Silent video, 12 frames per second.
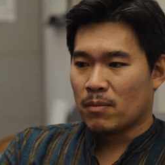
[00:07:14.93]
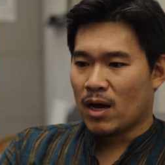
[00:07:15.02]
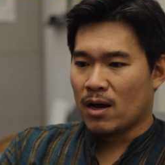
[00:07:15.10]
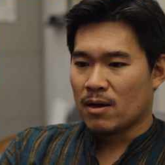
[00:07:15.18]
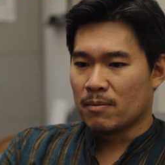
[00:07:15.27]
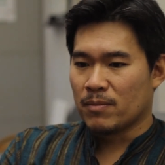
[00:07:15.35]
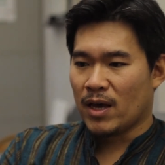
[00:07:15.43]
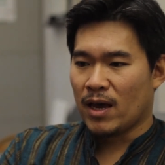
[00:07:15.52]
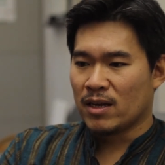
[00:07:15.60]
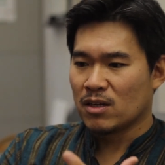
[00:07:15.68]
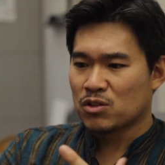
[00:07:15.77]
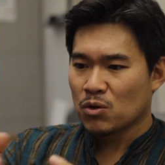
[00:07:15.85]
Um,
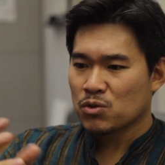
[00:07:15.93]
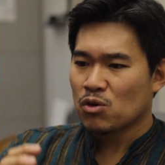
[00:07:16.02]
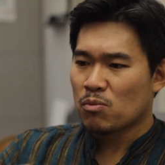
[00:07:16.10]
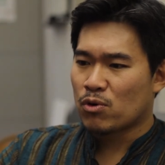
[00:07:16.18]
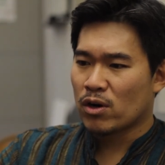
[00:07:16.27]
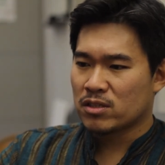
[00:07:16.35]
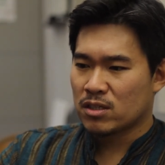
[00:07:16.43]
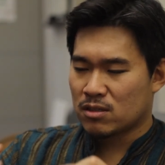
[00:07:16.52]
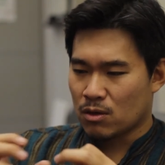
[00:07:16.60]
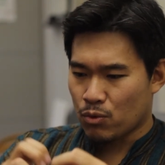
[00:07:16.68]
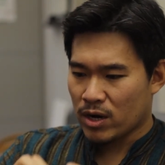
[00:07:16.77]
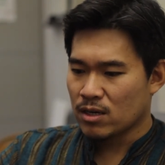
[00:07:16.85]
and it's also a process
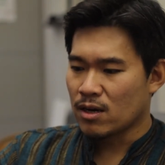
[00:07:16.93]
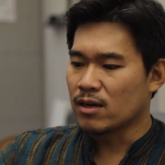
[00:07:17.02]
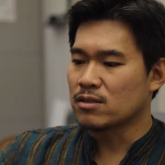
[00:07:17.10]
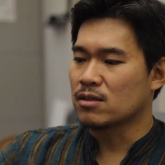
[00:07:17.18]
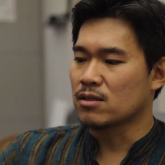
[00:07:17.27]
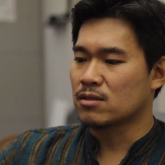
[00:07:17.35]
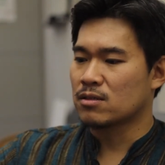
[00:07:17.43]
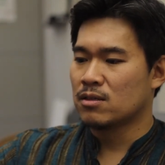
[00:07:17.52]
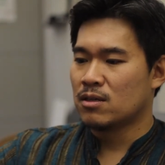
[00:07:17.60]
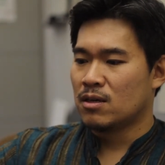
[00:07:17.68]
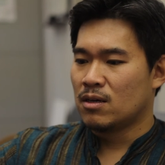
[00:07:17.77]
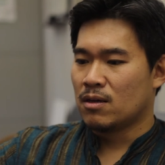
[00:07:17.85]
that recognizes
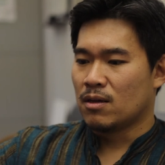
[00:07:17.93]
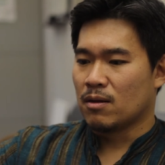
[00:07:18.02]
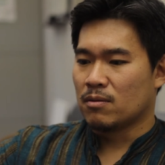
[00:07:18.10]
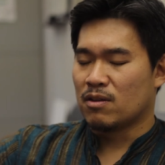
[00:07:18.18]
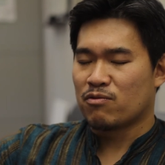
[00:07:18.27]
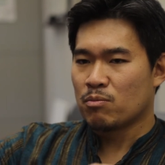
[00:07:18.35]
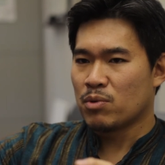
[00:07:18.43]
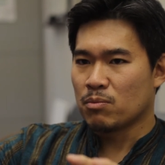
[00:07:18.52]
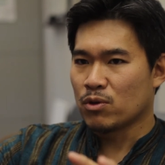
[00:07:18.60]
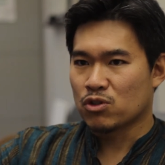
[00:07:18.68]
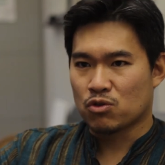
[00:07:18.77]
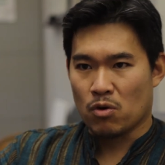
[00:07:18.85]
different
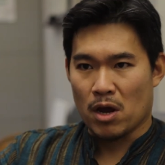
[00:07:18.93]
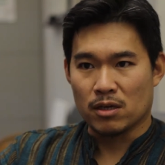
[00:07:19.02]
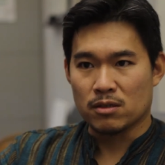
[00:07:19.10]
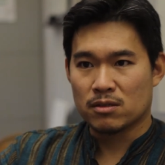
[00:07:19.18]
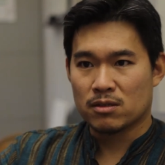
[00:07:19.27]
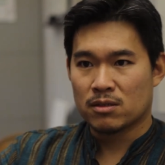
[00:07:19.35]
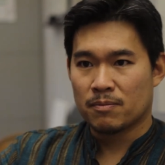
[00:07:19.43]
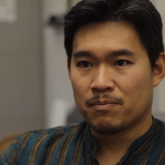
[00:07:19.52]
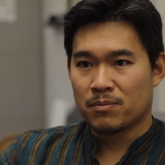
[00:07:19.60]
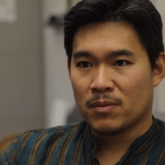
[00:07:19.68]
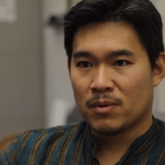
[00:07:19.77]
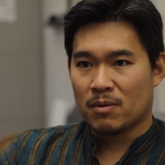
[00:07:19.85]
people's strengths
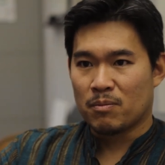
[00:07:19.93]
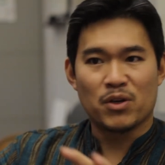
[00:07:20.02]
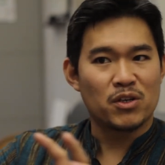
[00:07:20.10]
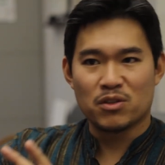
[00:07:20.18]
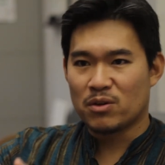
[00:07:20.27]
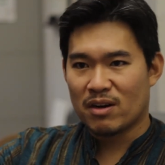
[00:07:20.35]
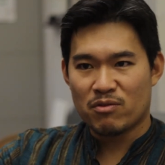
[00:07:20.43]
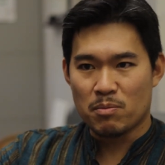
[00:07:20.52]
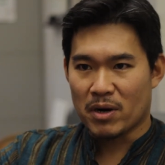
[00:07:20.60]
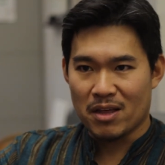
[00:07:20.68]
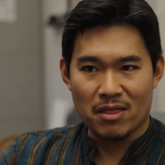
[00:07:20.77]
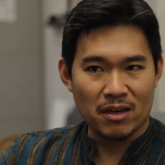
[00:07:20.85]
because not everybody